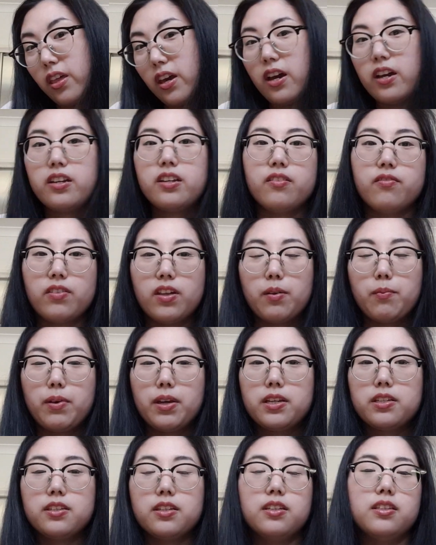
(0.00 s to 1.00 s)
that, if that
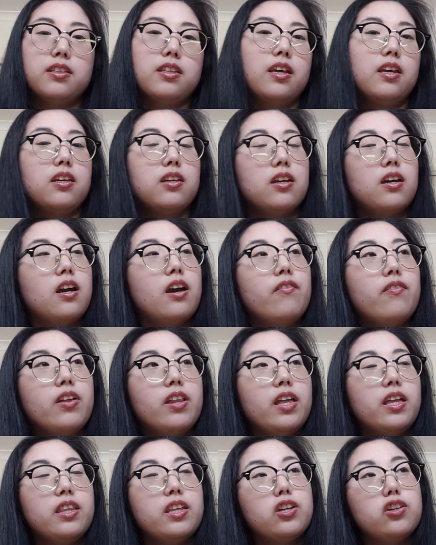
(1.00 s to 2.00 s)
makes sense. I feel
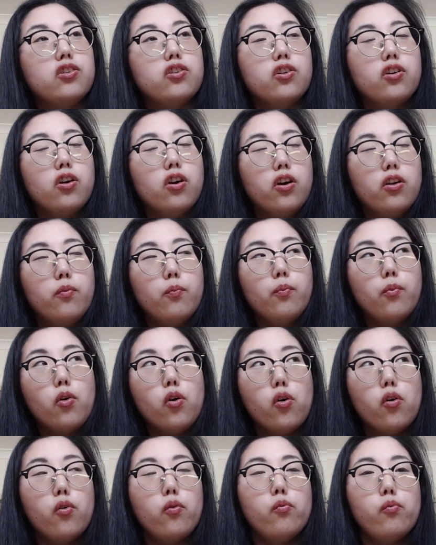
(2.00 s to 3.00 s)
like they should have gone
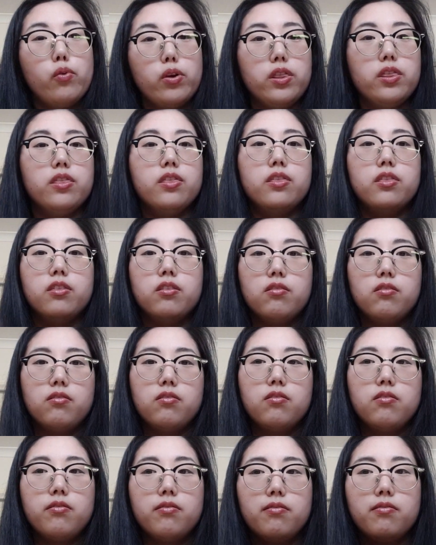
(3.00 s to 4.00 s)
more with
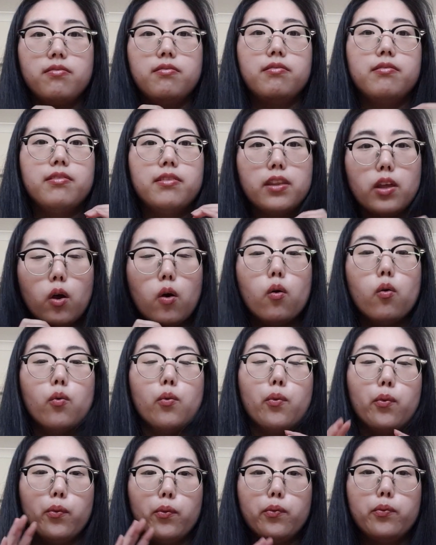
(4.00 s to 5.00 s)
the
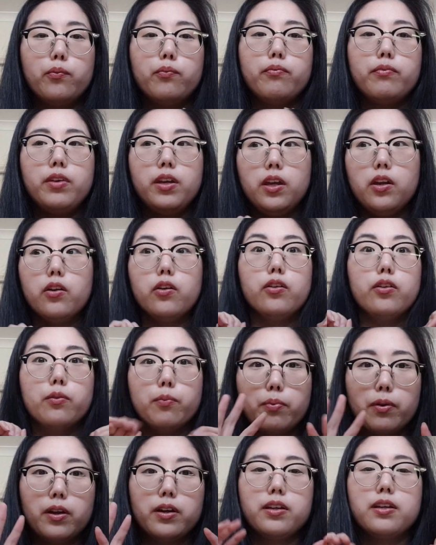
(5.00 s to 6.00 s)
whole, you know,
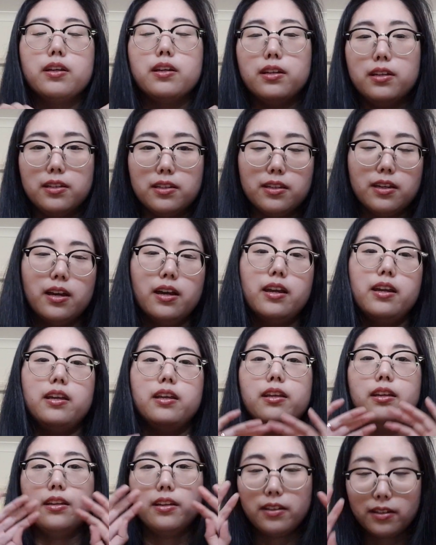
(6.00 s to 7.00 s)
depression,
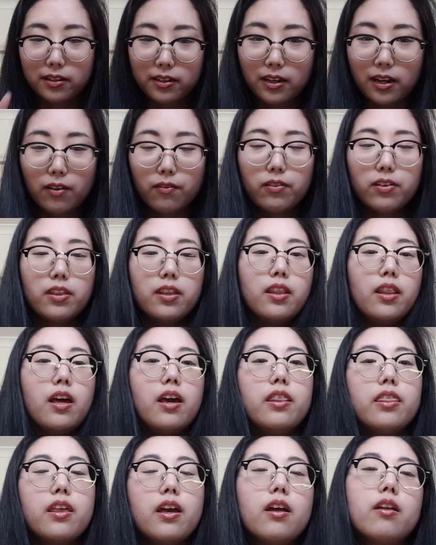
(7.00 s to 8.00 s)
anxiety, and everything
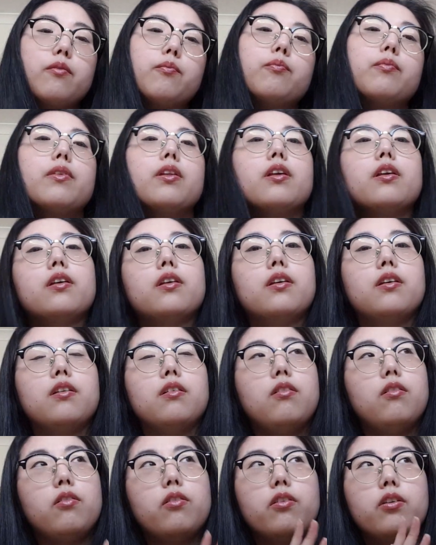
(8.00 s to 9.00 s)
like that.
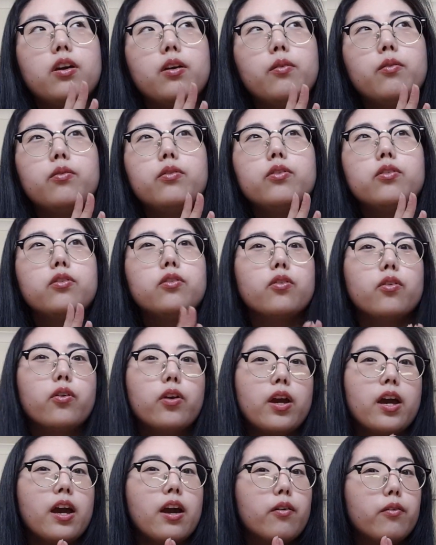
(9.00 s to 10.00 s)
Although I wouldn't know
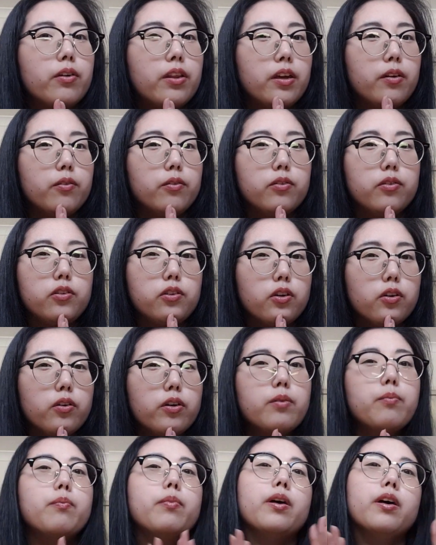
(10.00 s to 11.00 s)
how they would show
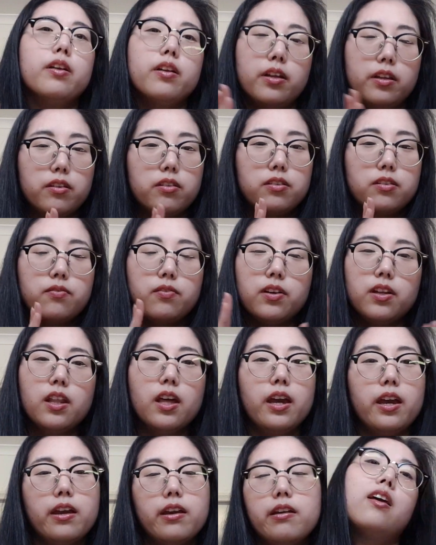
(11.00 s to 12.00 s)
it, but I just feel
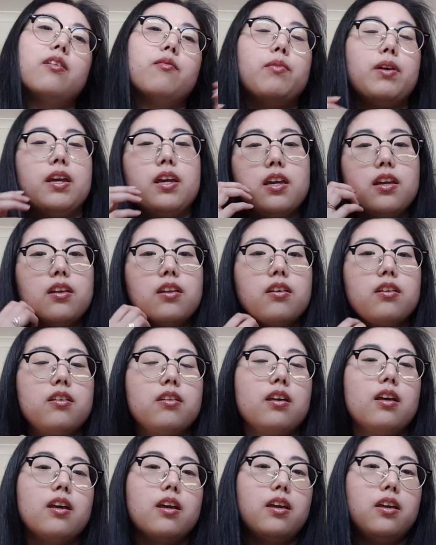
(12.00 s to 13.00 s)
like making it
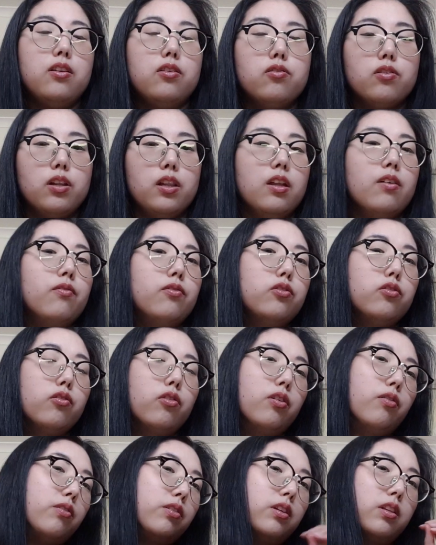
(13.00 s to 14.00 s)
into a love
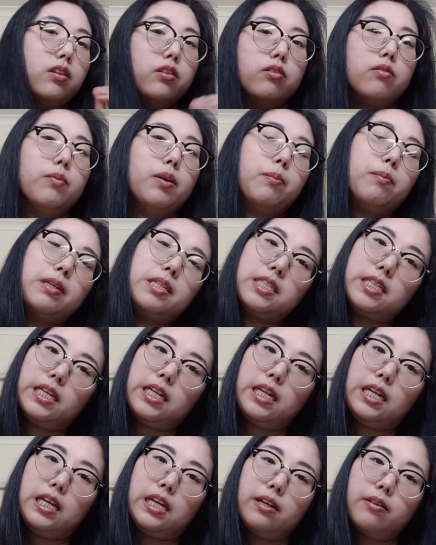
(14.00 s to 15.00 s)
story was a little bit
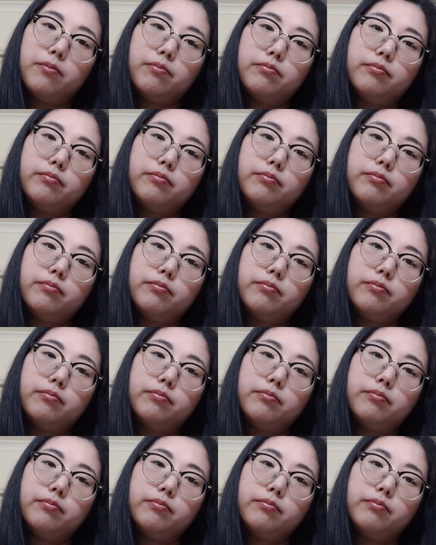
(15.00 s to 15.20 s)
misleading.